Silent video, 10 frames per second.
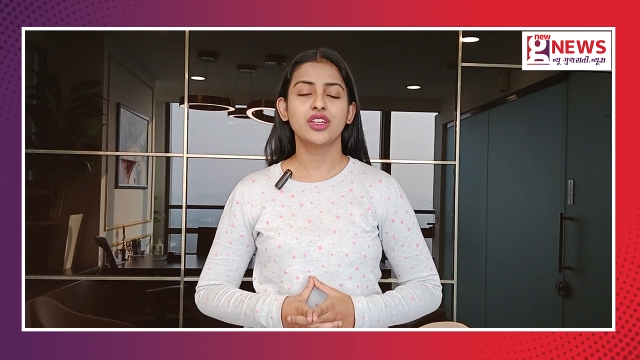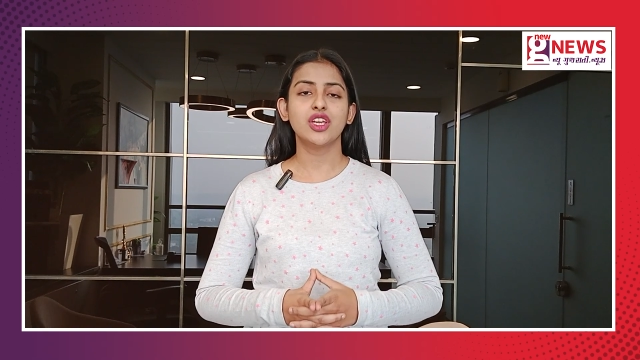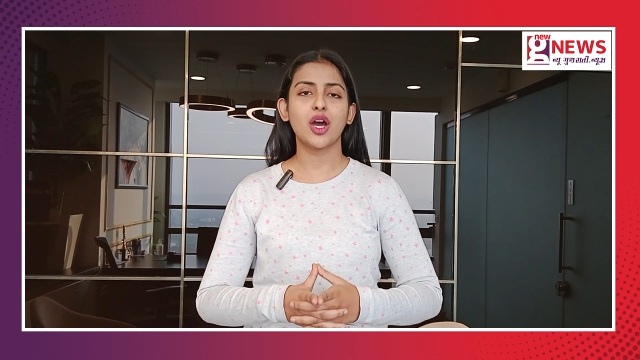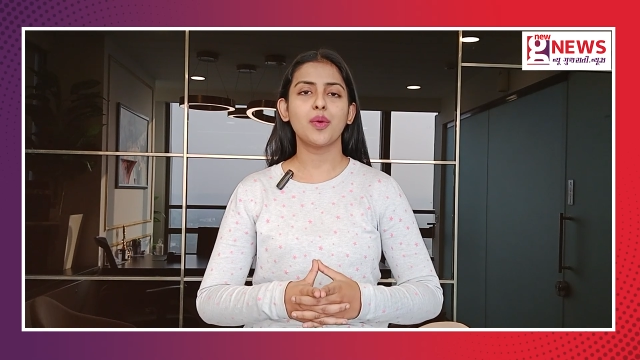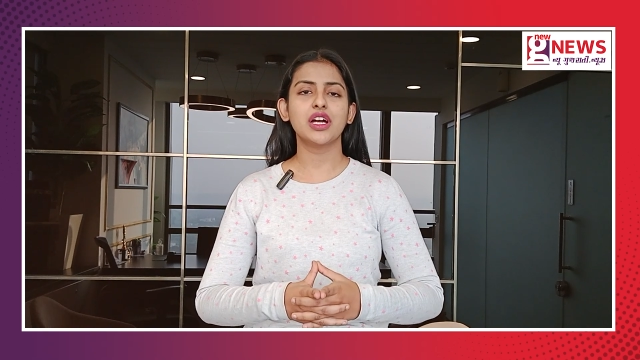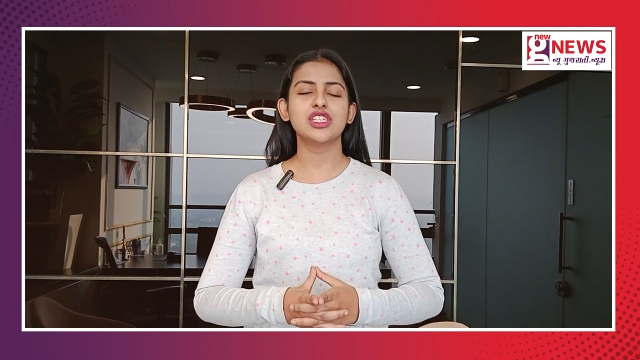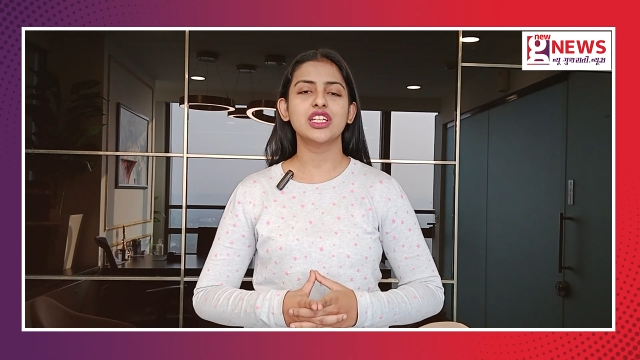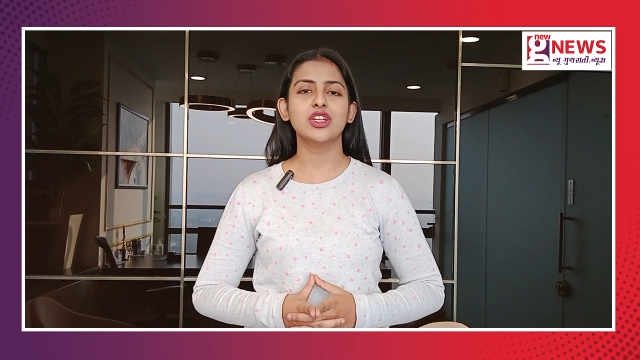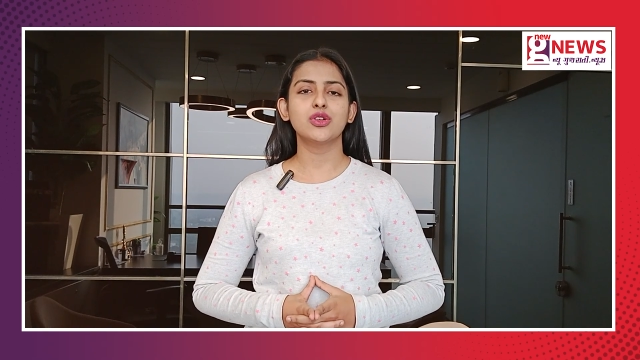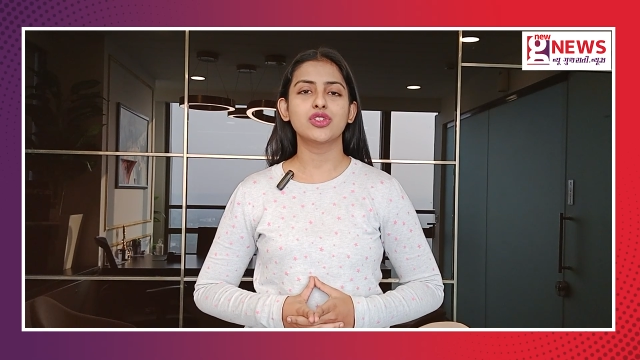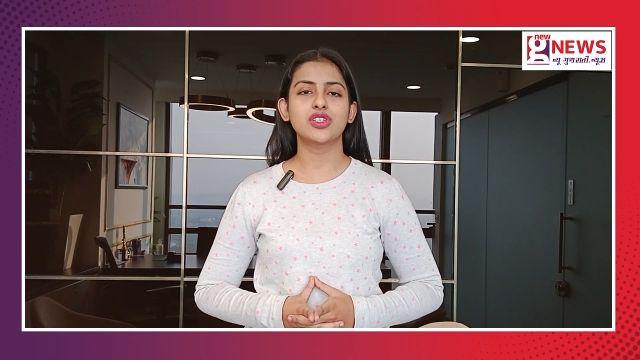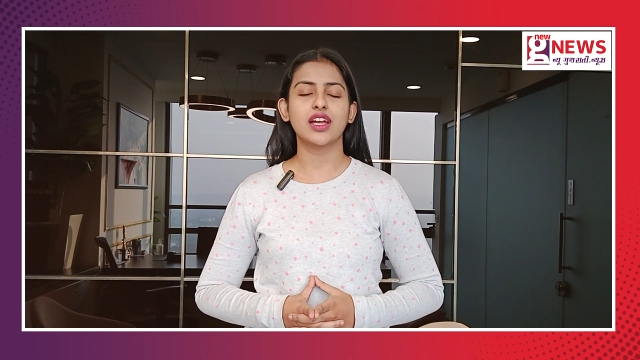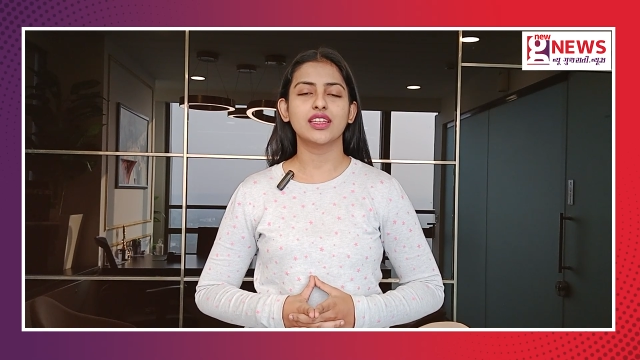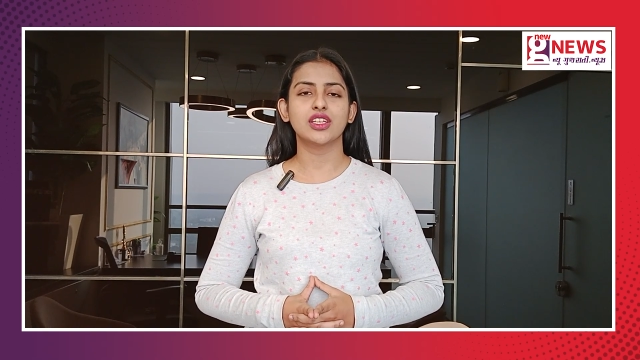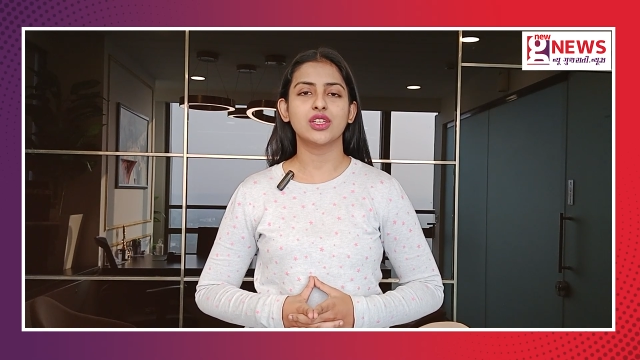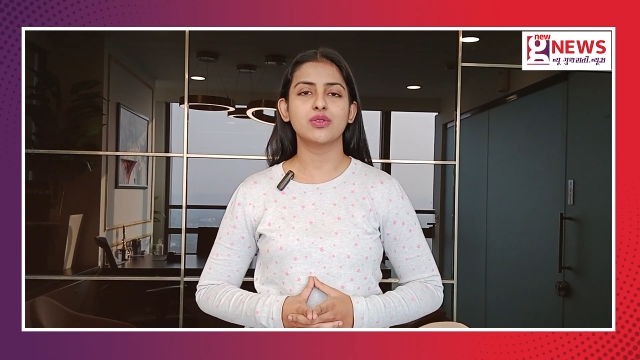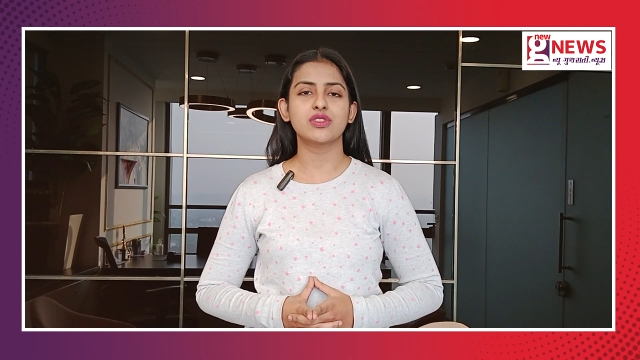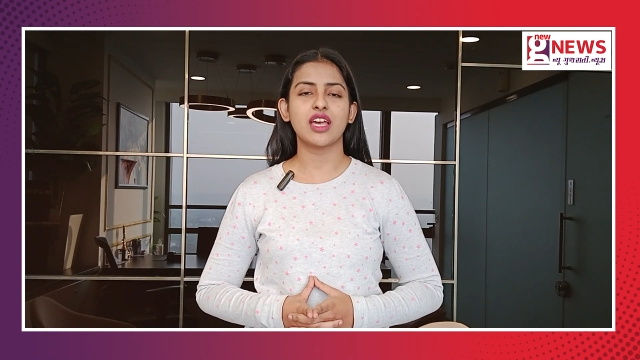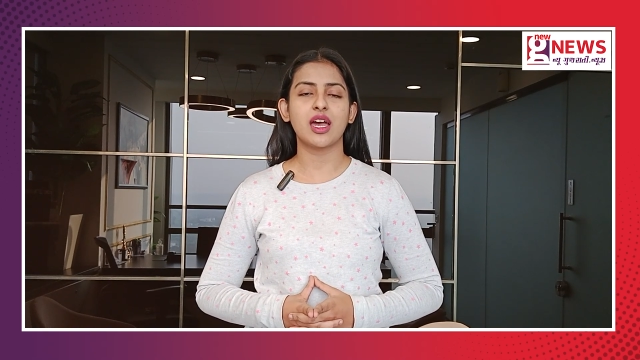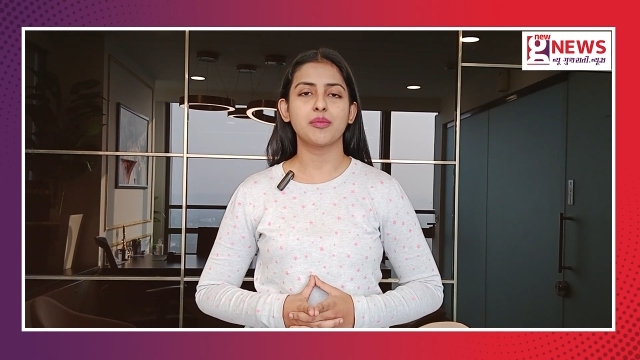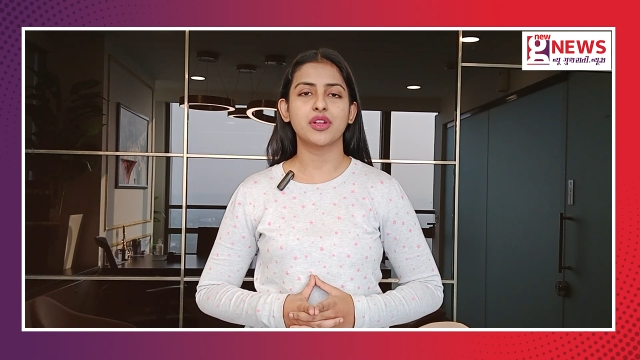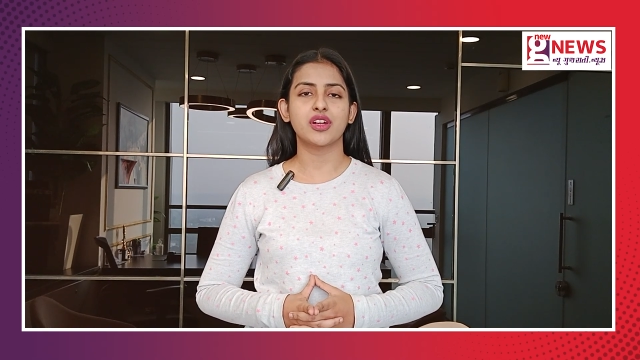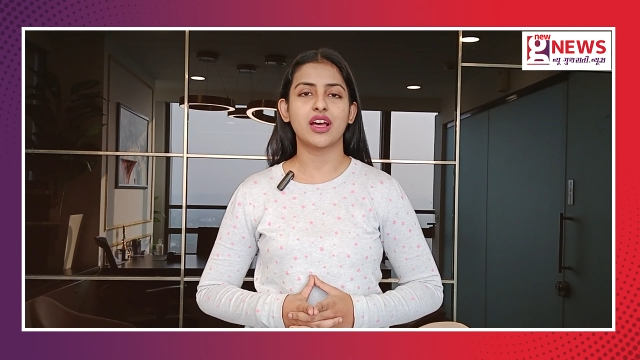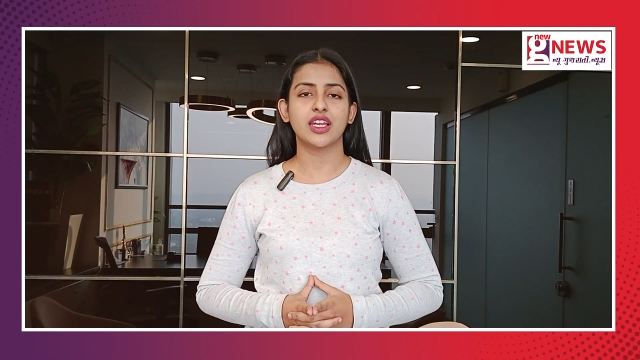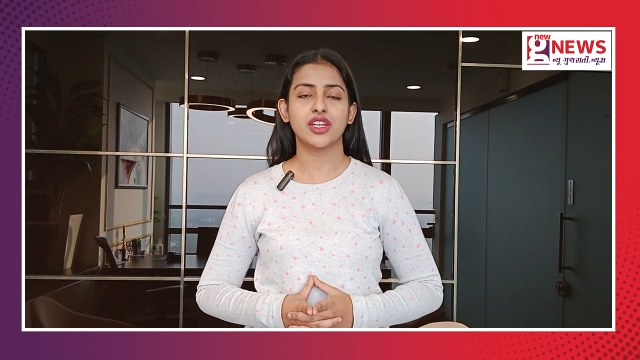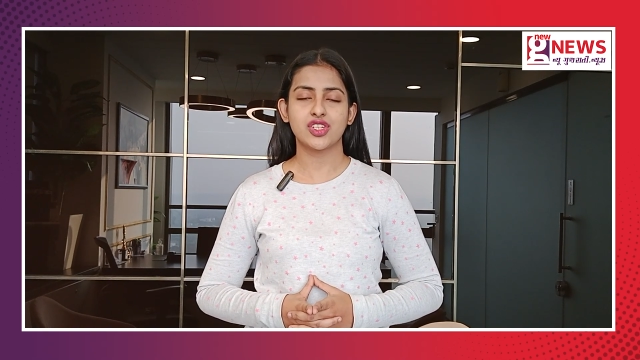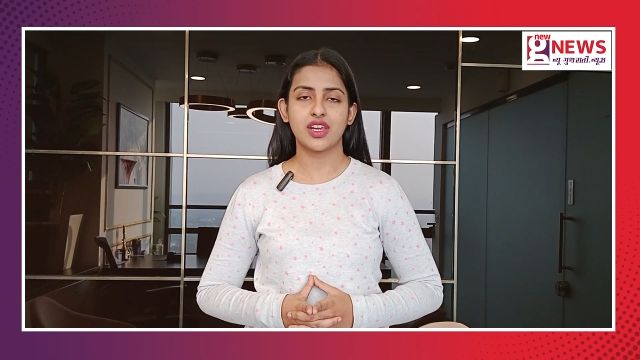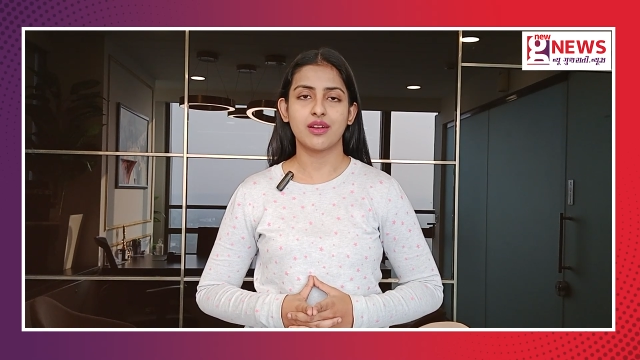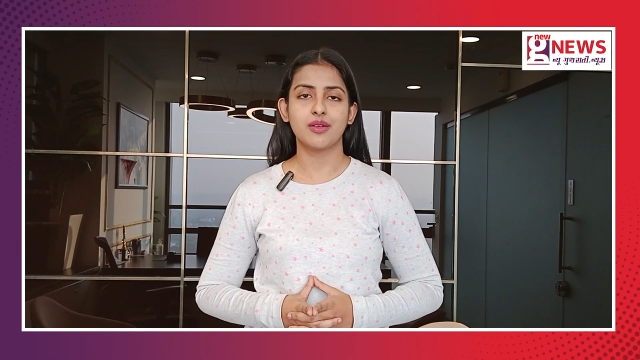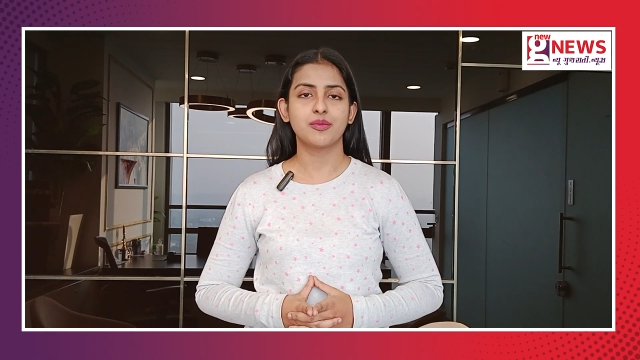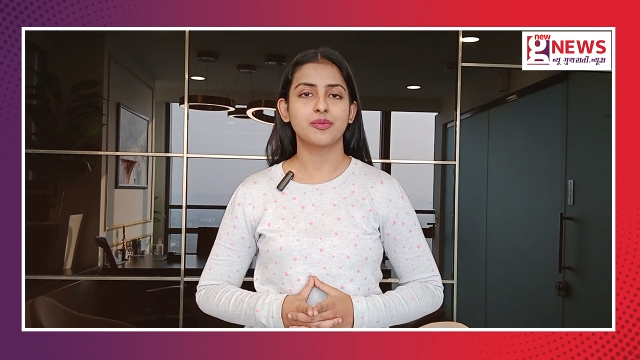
You're watching New Gujarati News. I'm Narali Jain.